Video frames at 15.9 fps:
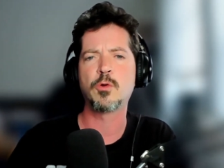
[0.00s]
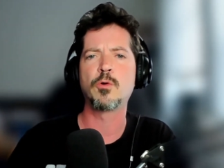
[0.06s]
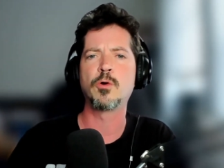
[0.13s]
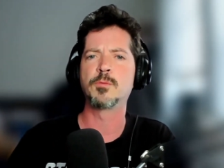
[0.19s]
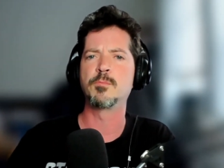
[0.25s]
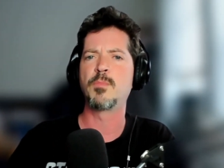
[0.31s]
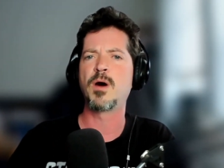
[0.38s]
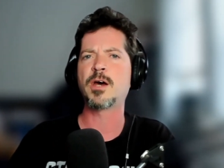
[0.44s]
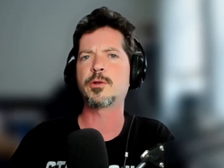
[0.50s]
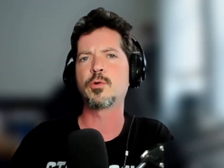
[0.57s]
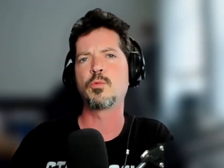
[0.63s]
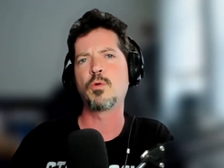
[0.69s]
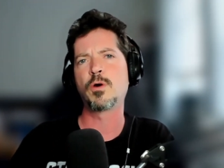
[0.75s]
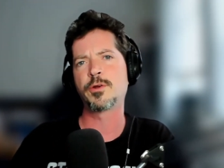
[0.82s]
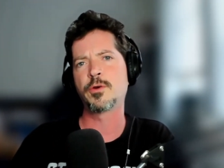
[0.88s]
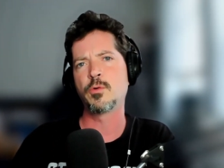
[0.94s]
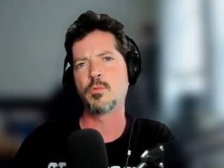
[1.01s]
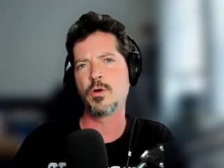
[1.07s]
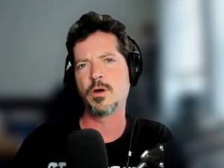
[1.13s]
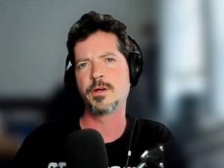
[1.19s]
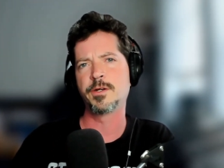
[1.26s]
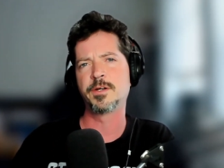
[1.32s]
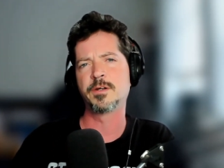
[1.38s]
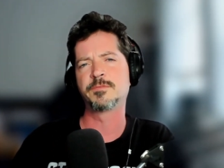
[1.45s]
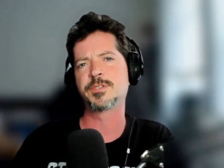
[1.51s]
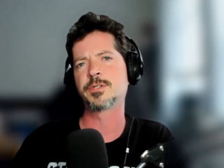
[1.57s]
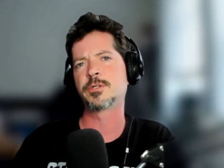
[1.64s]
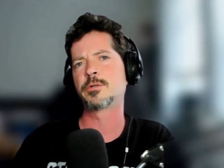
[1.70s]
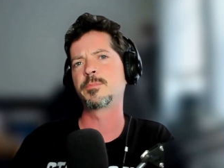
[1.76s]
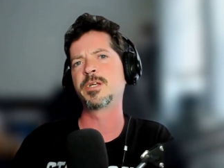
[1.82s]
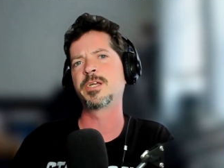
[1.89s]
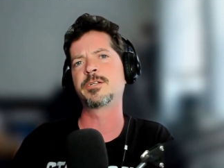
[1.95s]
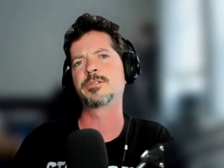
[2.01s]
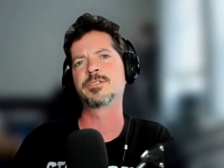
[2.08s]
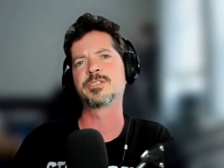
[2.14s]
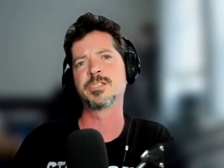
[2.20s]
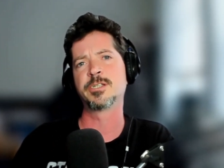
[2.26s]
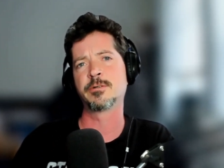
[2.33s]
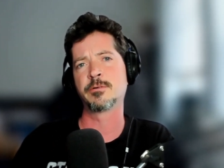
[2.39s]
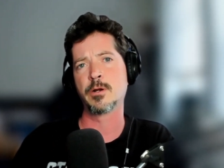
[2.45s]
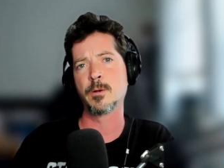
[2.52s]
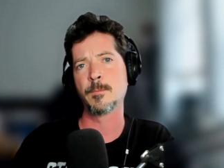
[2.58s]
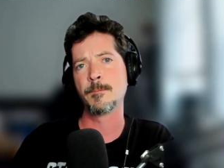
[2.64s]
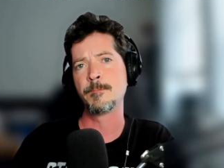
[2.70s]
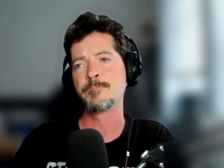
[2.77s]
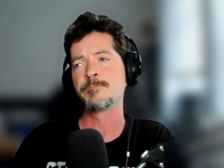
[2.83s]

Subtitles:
called Model 101 of Terminator Zero.